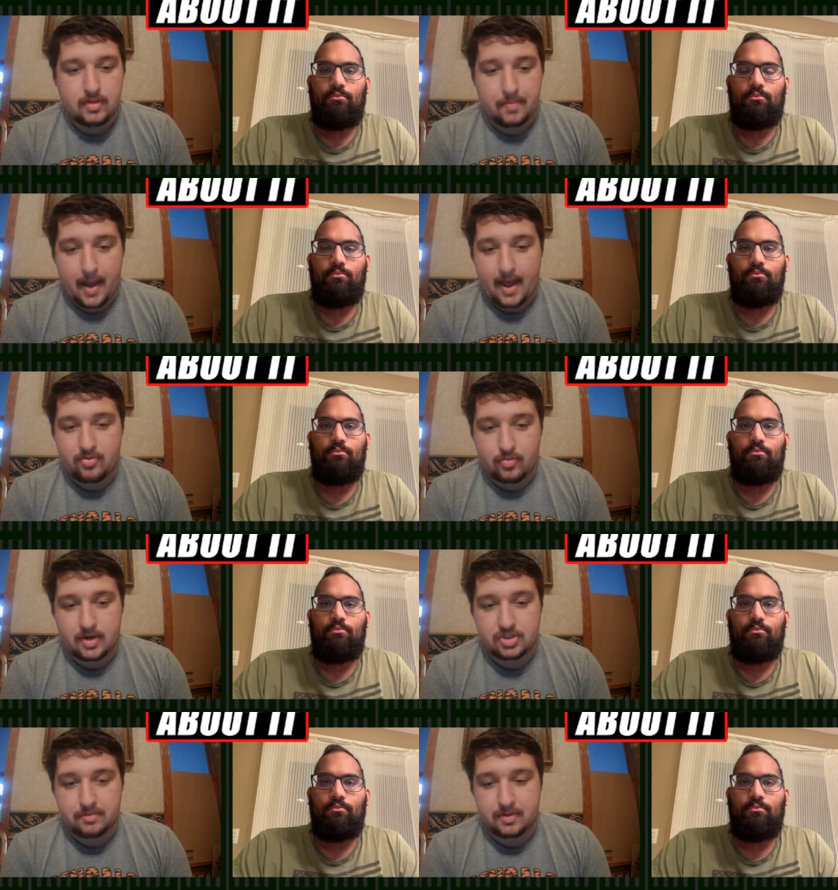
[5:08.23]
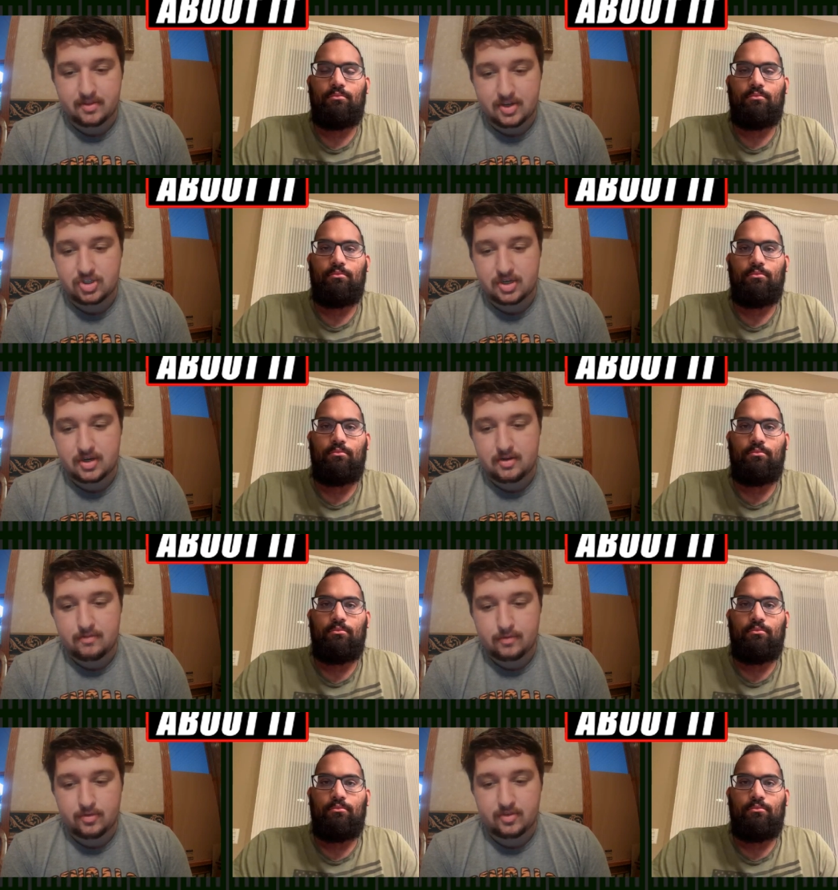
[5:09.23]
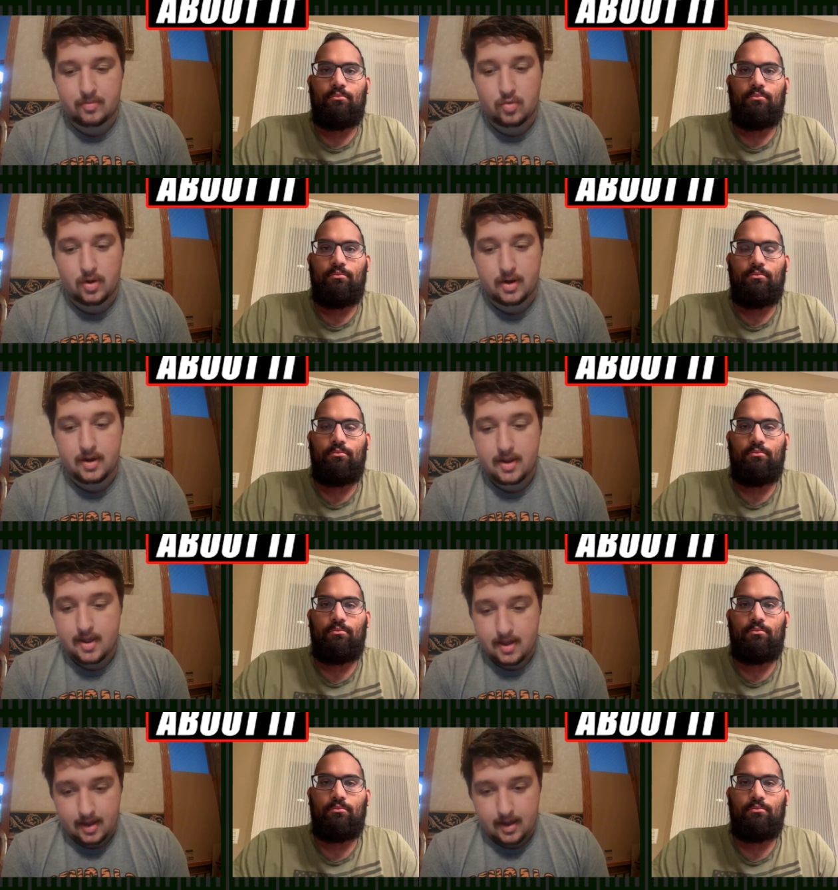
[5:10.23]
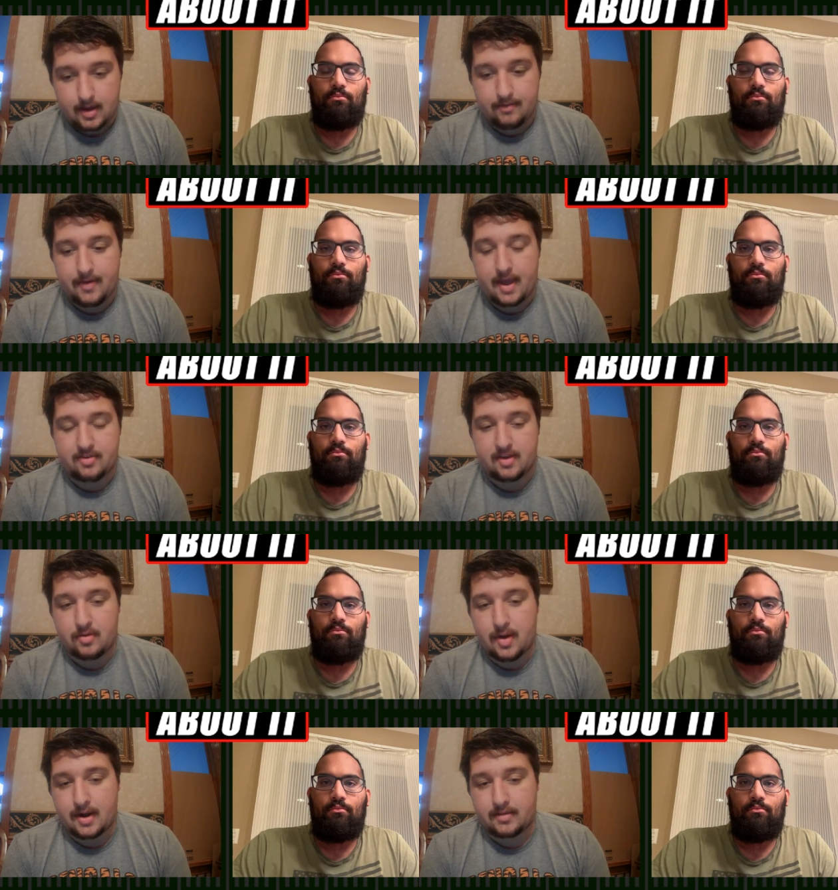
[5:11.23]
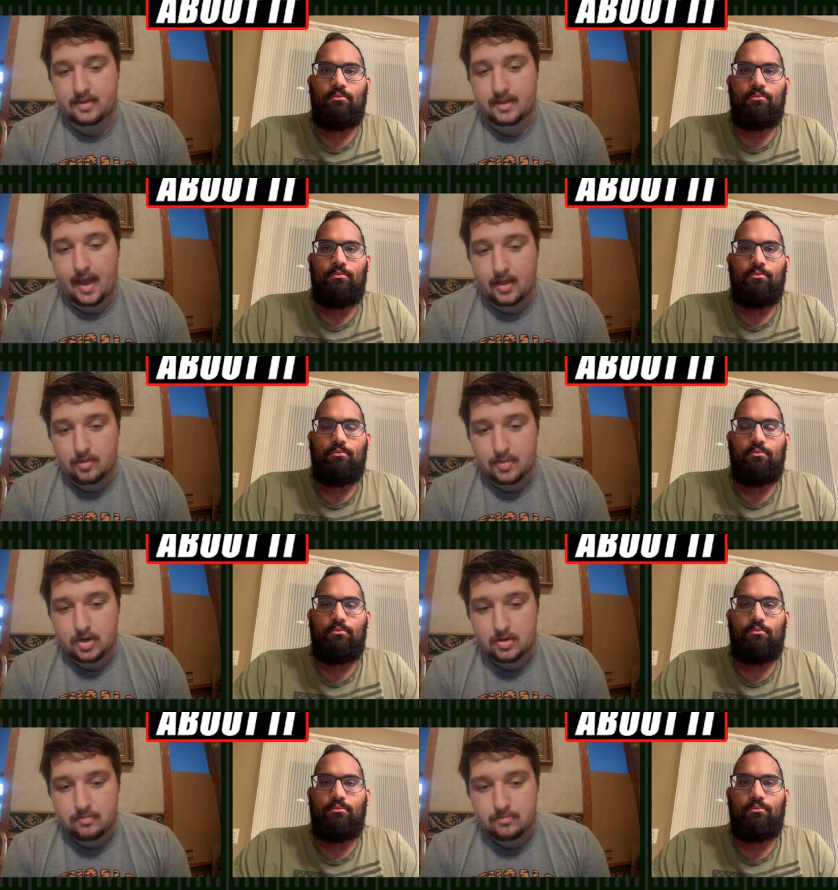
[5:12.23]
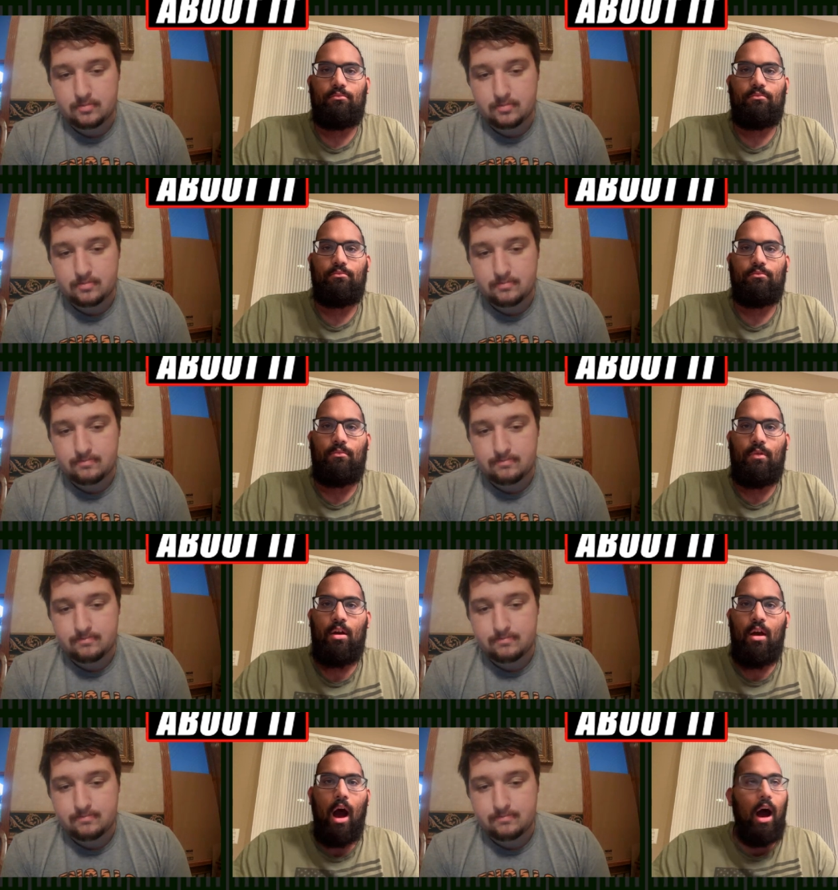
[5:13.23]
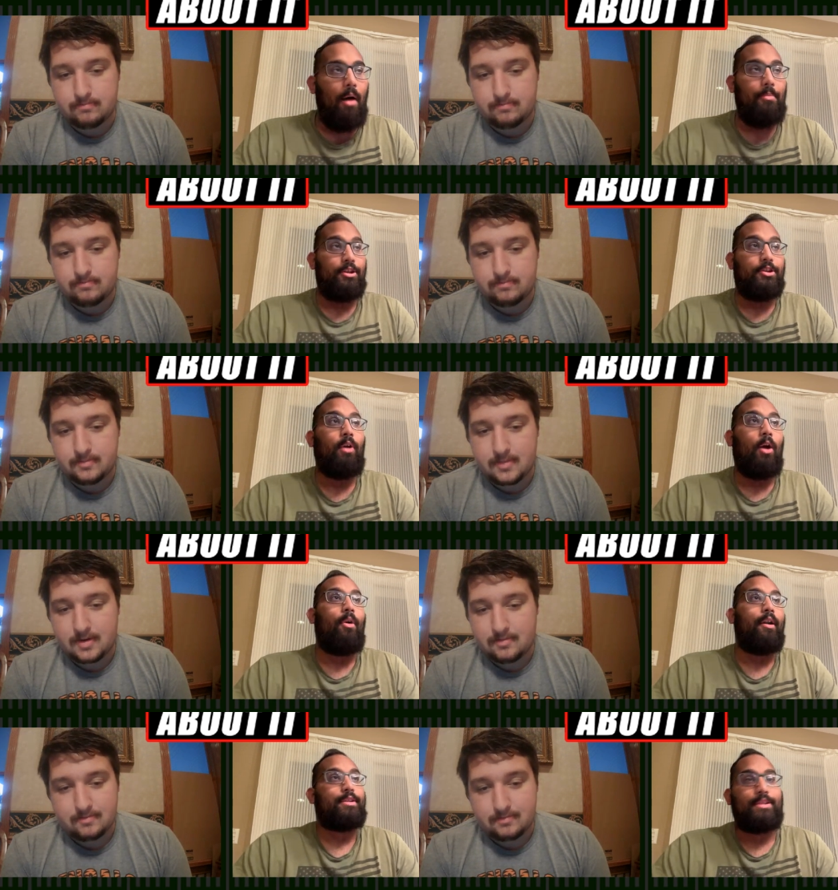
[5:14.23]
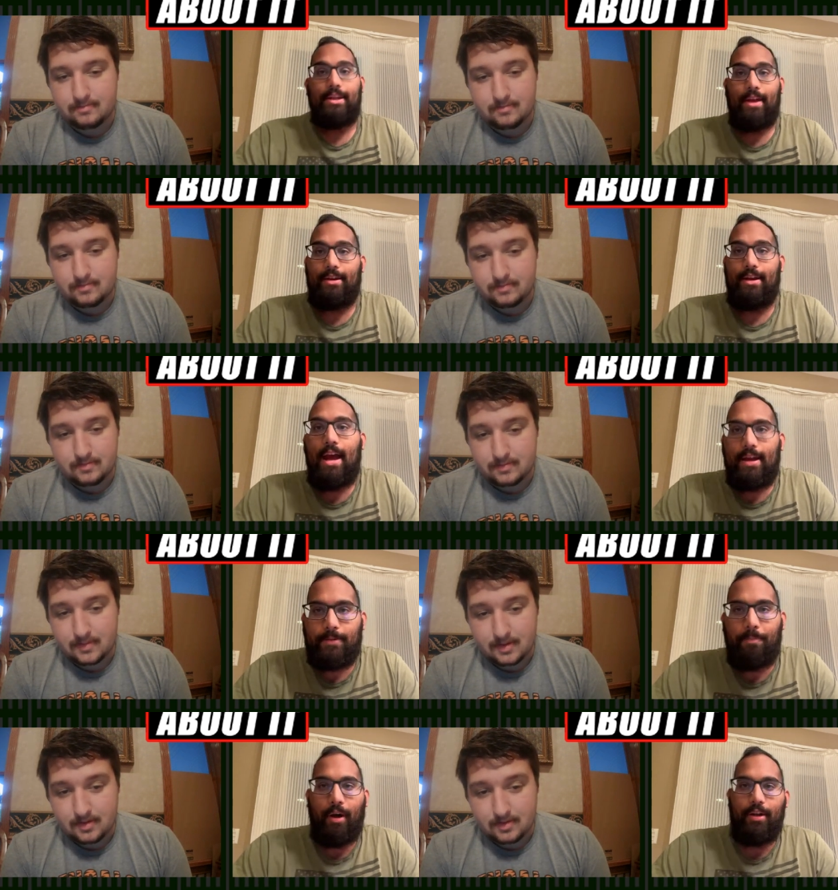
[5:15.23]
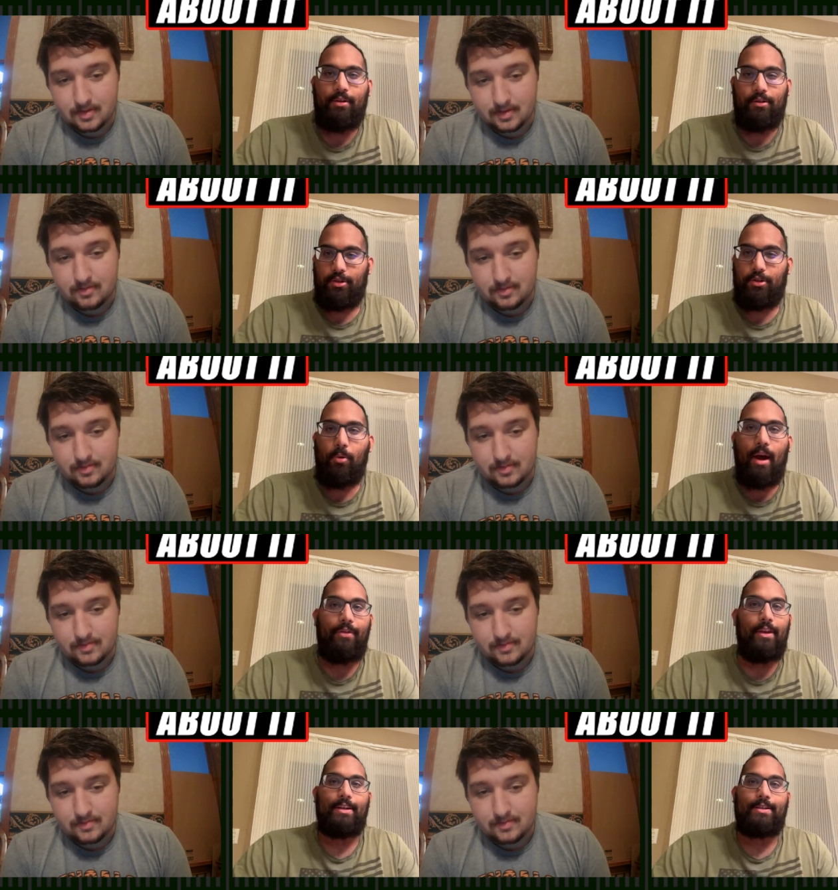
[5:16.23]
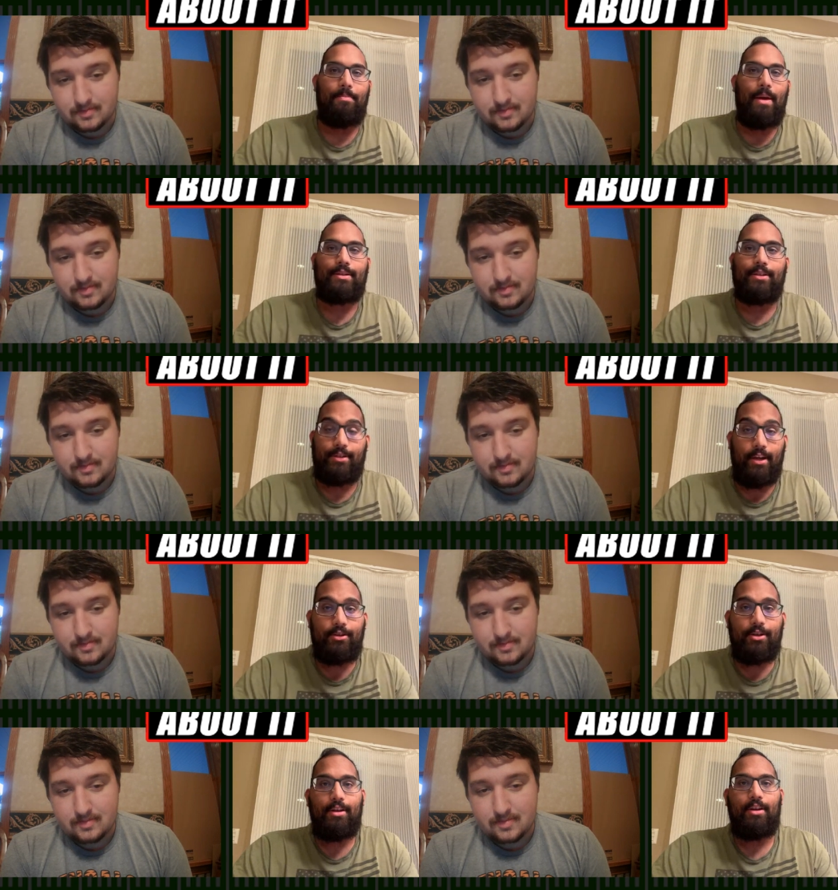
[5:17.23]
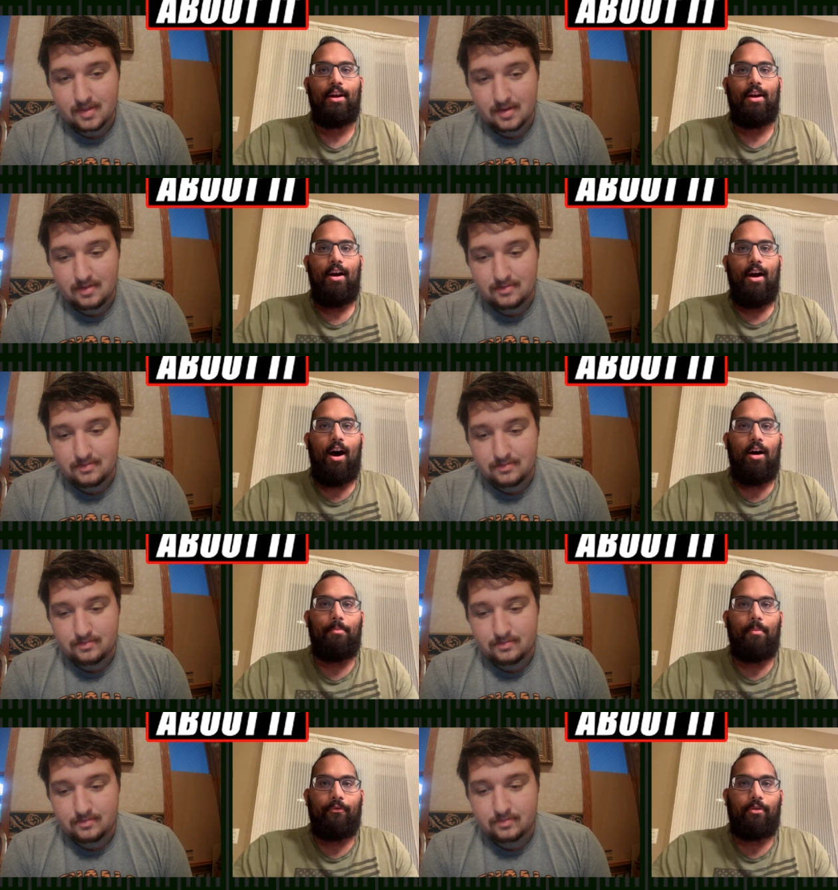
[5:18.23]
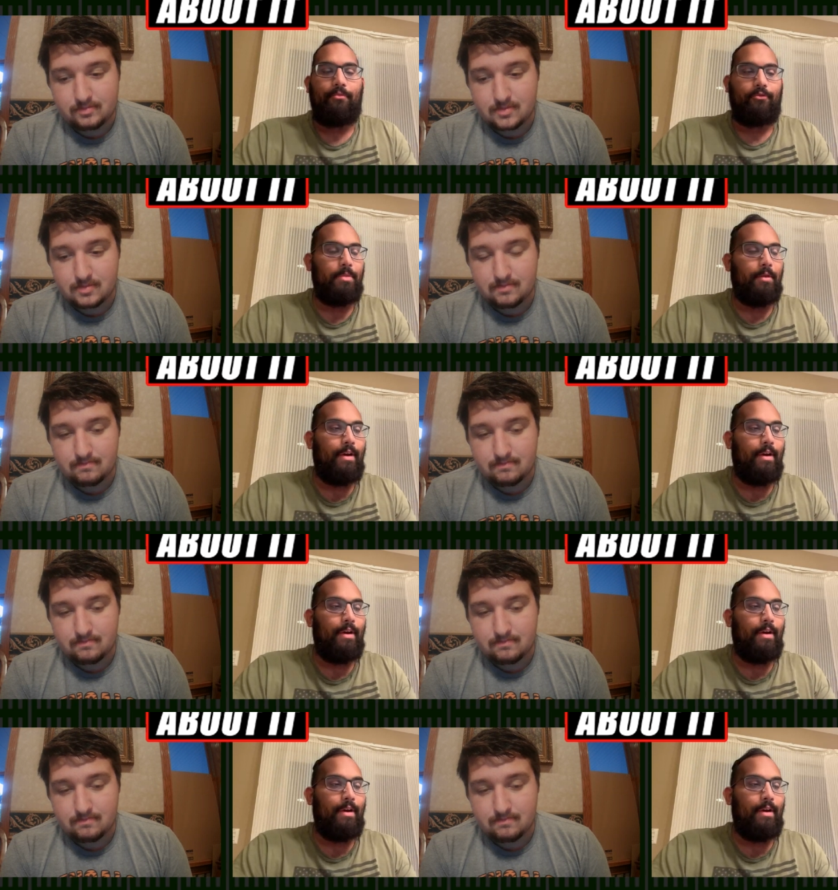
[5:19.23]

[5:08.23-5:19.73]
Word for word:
Speaker 1: the pass rushing position for someone of Haason Reddick's caliber?
Speaker 2: I mean, do I want to see that? Yes, but do I think it's the best decision? Um, from from the